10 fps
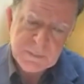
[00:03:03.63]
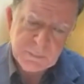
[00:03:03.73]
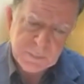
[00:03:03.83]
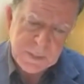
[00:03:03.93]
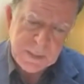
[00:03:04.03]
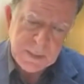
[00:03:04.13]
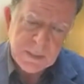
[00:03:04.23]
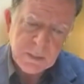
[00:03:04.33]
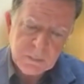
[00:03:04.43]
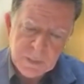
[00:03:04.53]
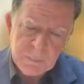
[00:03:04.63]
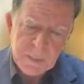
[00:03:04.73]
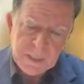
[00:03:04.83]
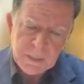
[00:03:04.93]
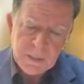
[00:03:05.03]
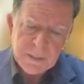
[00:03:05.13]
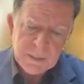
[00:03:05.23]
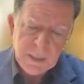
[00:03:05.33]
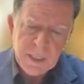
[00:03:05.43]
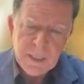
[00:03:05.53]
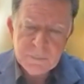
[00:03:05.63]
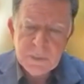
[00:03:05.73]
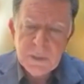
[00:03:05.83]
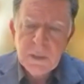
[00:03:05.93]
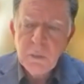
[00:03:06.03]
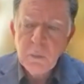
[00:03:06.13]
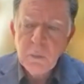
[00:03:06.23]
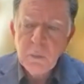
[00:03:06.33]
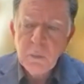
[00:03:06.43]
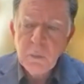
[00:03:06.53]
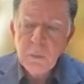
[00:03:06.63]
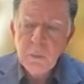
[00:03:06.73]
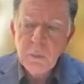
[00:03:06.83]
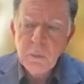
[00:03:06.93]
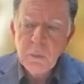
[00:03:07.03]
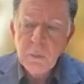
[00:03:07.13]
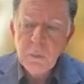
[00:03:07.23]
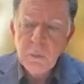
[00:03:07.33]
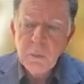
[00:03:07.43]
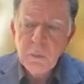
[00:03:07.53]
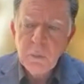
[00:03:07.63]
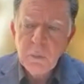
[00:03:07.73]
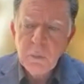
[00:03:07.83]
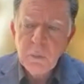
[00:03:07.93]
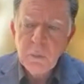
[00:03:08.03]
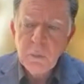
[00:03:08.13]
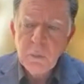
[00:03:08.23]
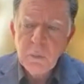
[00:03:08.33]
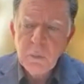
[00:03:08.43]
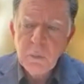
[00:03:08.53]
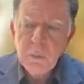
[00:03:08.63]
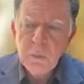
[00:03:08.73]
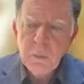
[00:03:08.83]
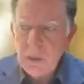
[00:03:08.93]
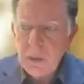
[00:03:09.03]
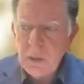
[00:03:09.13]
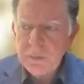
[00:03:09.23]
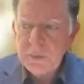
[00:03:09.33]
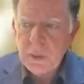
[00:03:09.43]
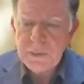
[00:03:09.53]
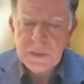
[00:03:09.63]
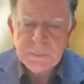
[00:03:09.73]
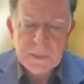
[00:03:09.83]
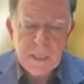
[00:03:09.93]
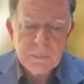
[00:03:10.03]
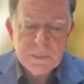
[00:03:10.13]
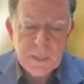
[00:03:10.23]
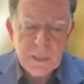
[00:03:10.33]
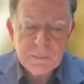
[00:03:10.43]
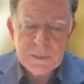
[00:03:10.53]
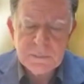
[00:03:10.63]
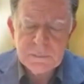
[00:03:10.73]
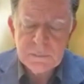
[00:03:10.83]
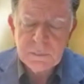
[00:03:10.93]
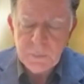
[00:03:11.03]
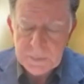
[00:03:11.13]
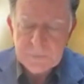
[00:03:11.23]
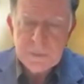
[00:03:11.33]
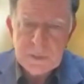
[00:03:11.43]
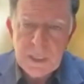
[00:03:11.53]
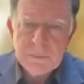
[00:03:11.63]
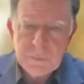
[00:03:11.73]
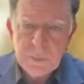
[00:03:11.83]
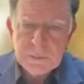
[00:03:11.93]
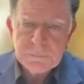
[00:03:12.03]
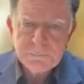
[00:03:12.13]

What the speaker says: 3, including my client Clive, were acquitted of all charges. But I was lawyer for Clive Doyle.